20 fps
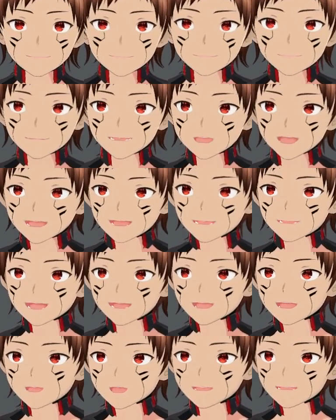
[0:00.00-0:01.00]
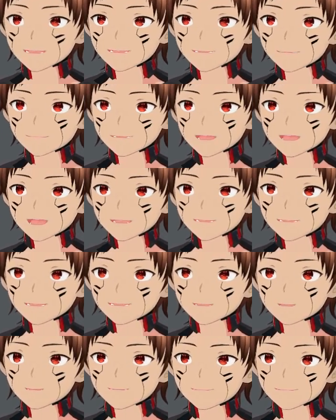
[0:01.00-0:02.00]
So like 5-point drop.
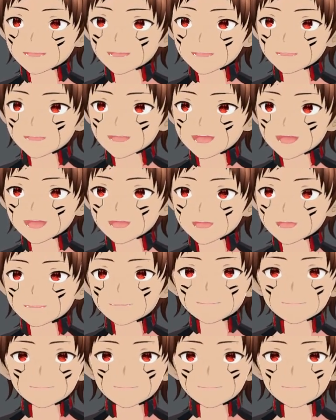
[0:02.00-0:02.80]
Blue Scribes.